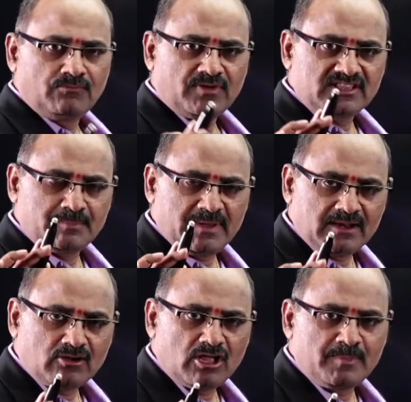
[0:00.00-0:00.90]
For the
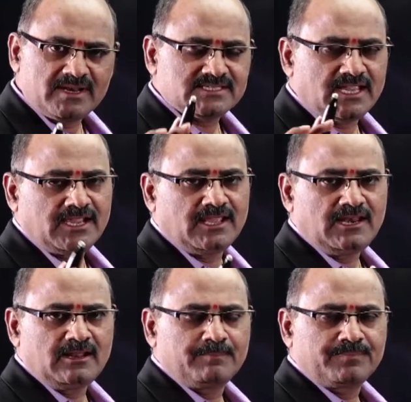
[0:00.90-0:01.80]
Bell-Coleman
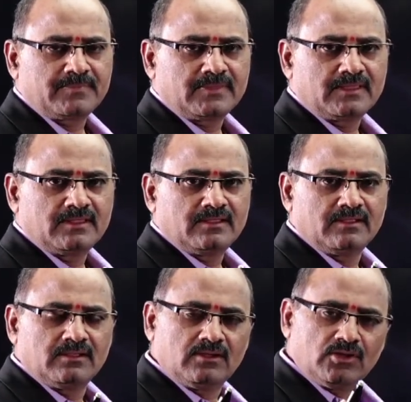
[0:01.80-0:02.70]
cycle,
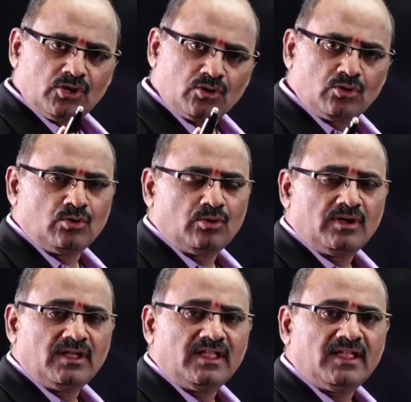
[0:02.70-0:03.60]
you know,
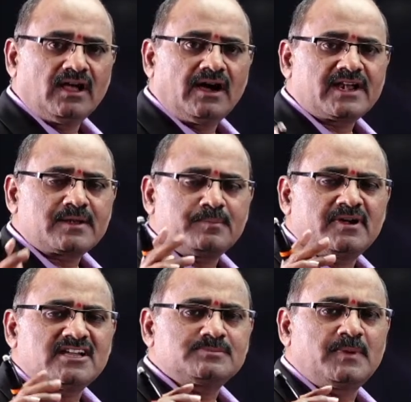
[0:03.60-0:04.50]

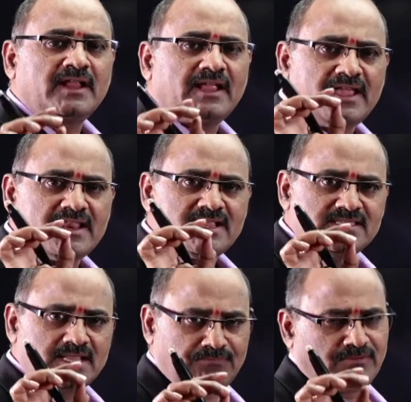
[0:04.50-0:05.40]
atmospheric air
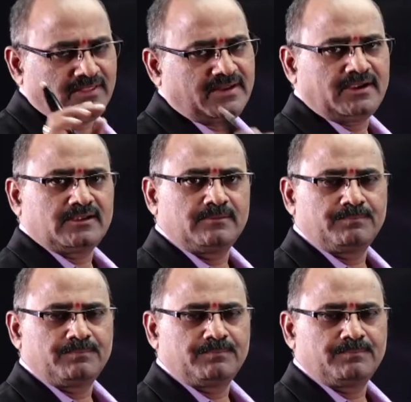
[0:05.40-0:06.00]
is the refrigerant.